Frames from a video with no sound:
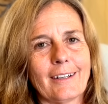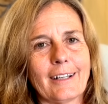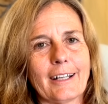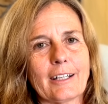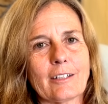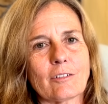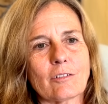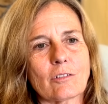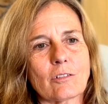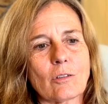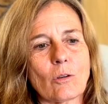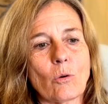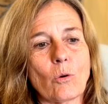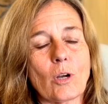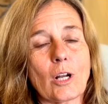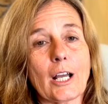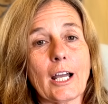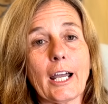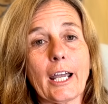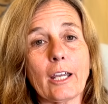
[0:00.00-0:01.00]
And so
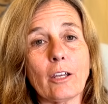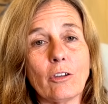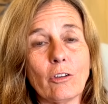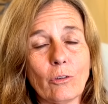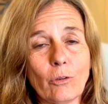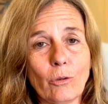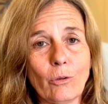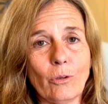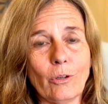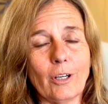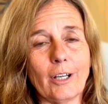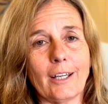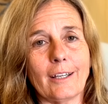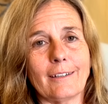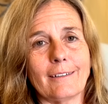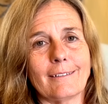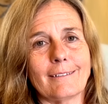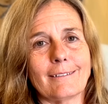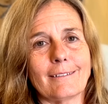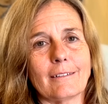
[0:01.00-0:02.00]
what I do,
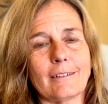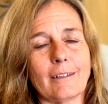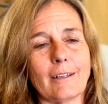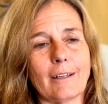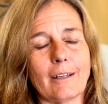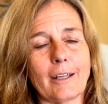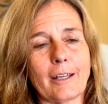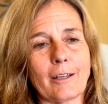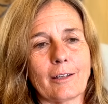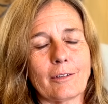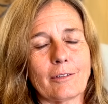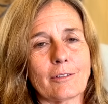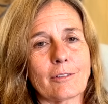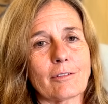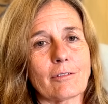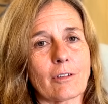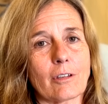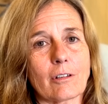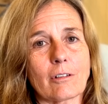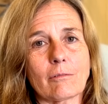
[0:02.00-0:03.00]
and
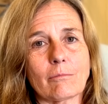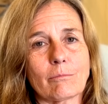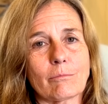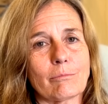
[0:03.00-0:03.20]
the